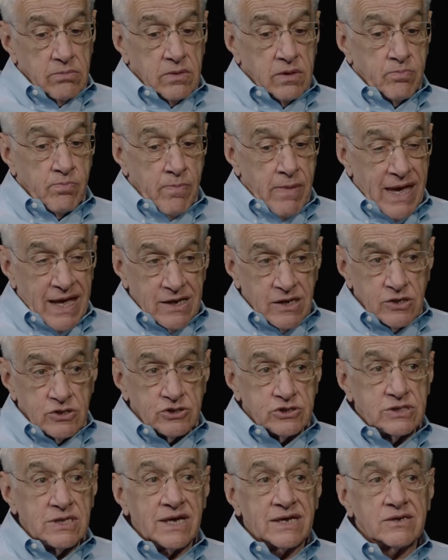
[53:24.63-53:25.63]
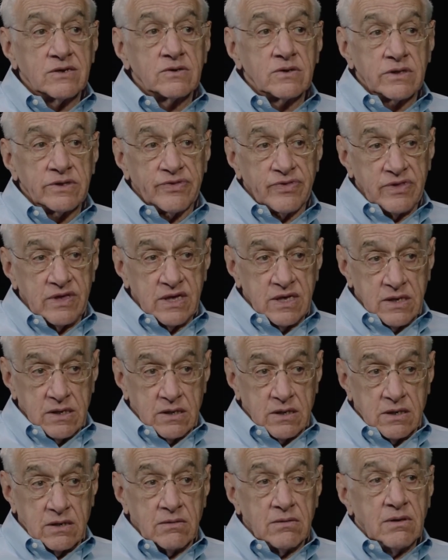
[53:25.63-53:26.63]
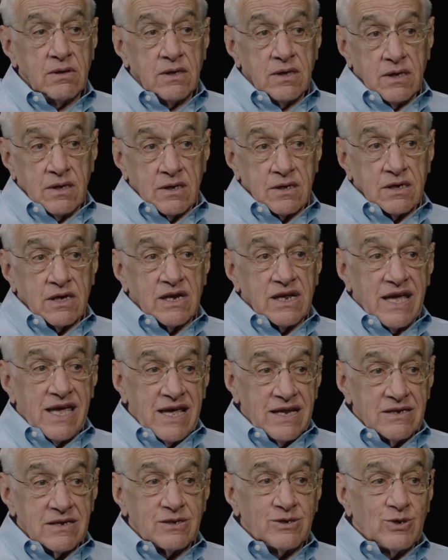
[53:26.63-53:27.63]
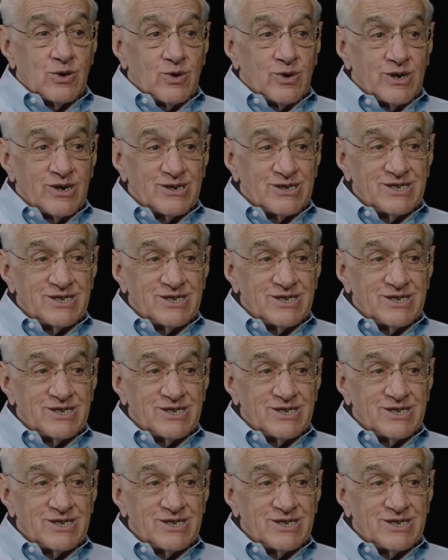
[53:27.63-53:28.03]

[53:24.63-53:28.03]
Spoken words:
managed that whole thing, and got to hand it to her.